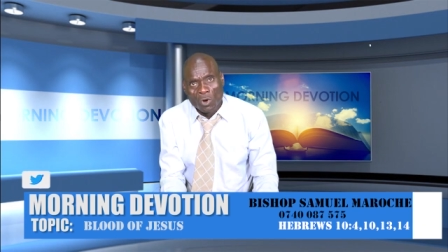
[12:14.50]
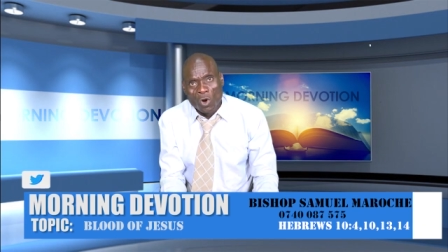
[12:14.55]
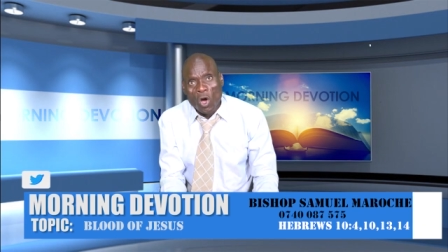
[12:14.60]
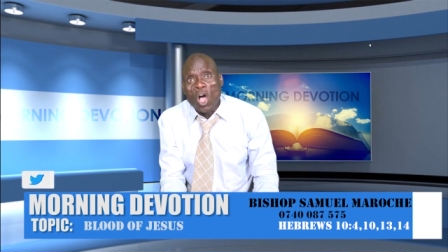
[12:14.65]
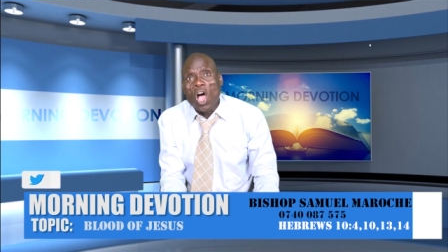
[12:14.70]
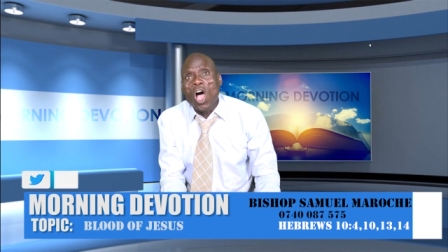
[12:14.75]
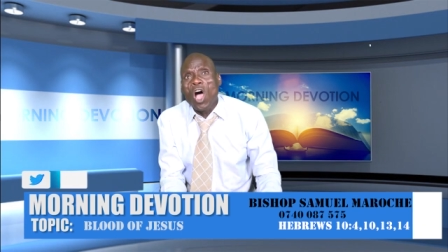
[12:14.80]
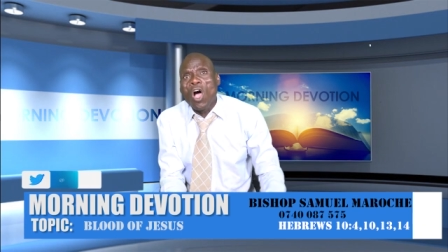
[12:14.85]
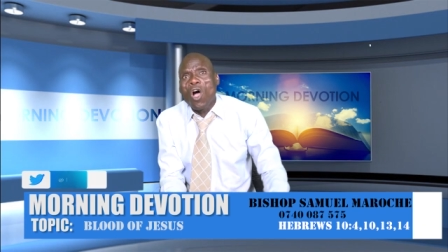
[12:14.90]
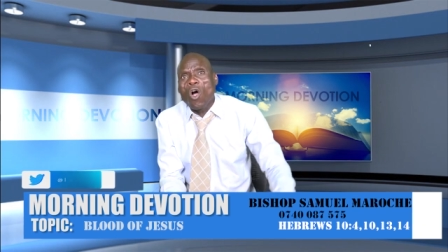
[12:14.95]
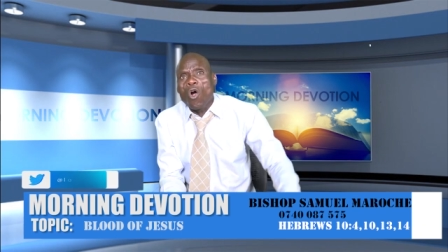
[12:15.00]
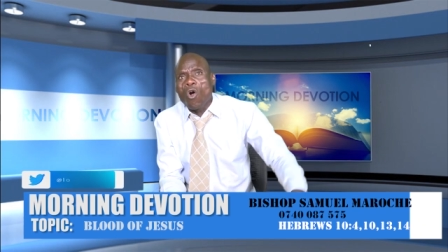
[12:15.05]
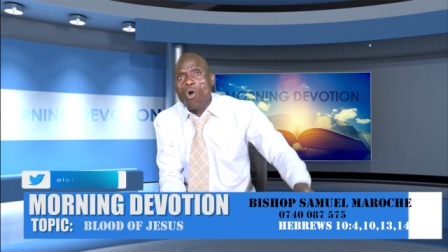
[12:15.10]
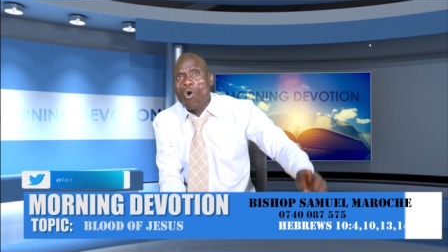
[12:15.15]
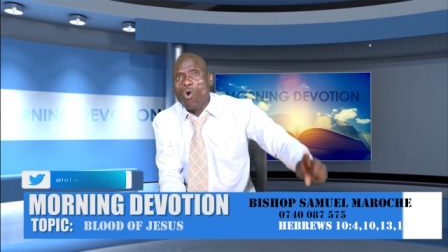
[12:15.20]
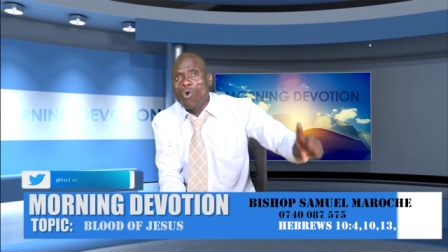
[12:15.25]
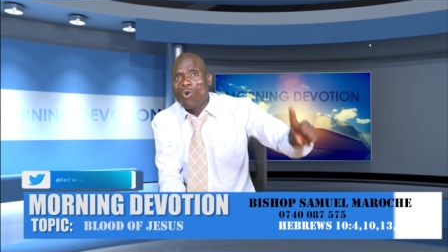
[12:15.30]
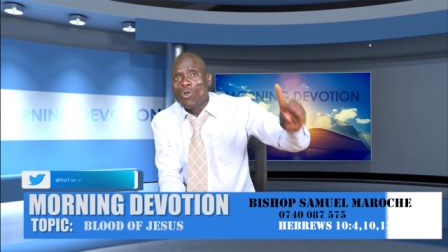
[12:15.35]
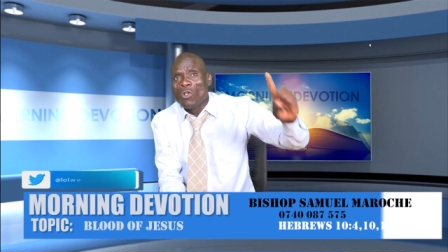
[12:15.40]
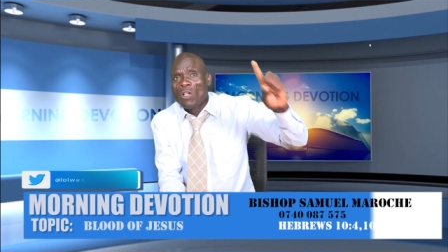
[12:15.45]

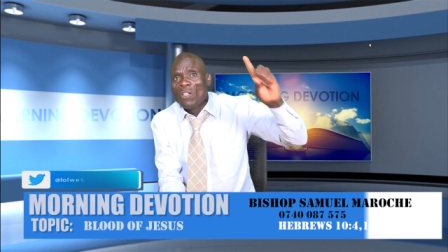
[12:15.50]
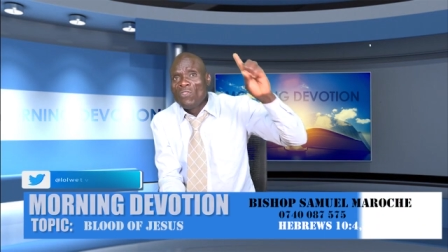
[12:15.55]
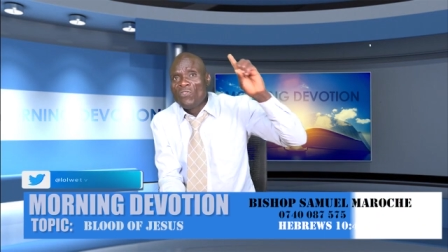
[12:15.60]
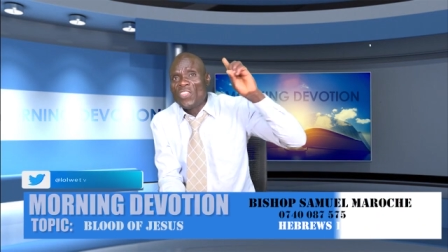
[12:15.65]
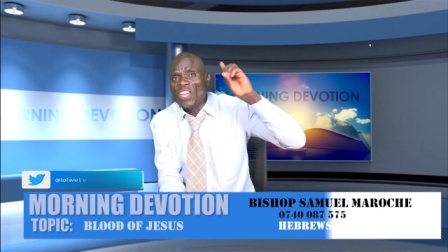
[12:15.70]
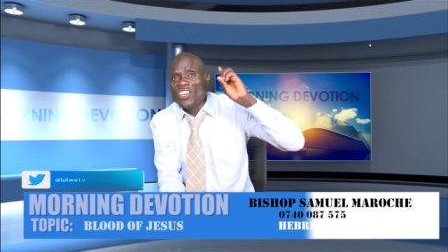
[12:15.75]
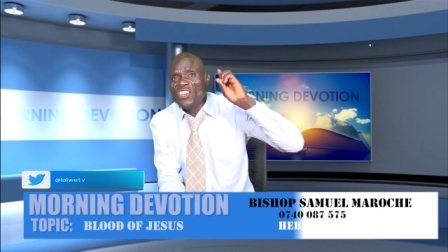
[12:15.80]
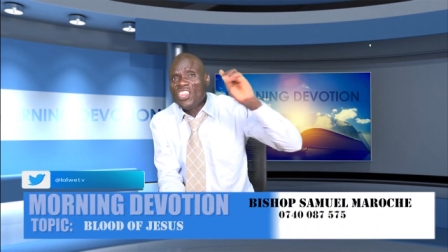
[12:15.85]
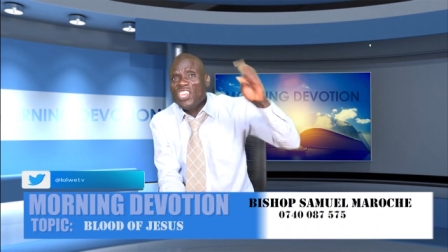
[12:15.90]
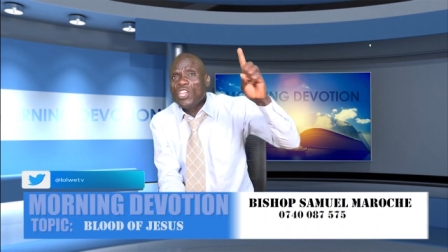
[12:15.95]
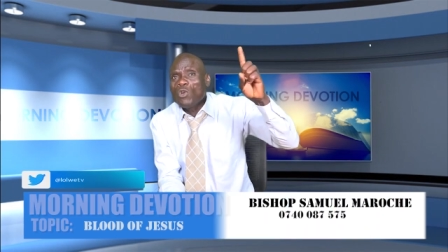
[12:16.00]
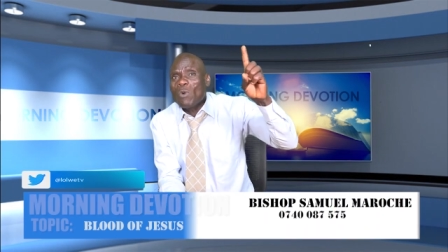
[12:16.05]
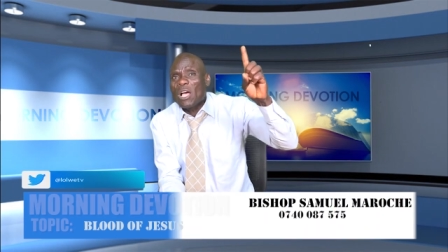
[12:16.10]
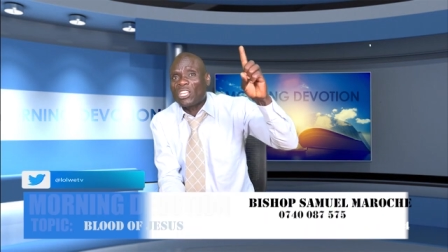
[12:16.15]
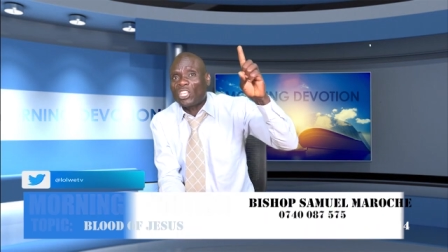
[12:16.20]
Oh, the new